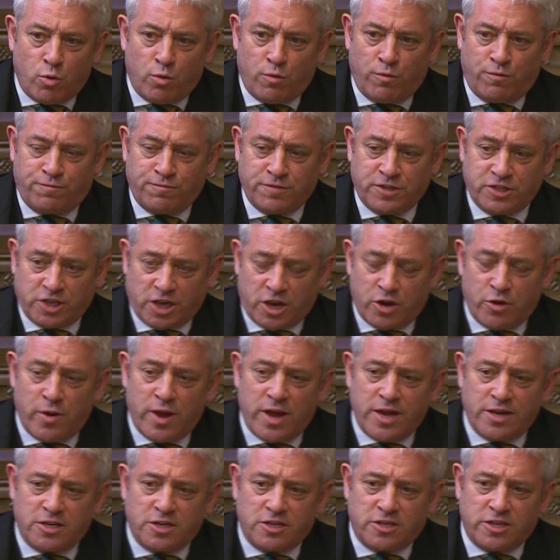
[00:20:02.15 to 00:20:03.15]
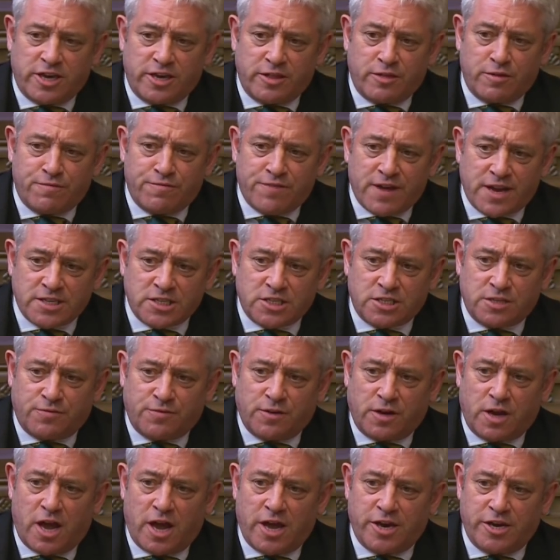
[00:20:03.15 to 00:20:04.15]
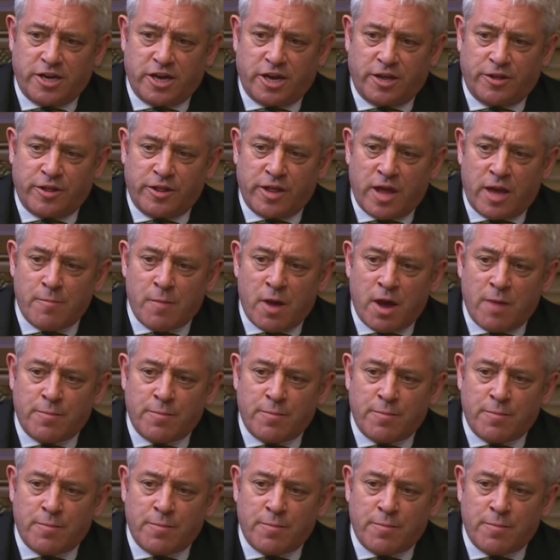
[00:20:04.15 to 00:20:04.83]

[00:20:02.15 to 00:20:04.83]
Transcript: also entertain the fanciful idea that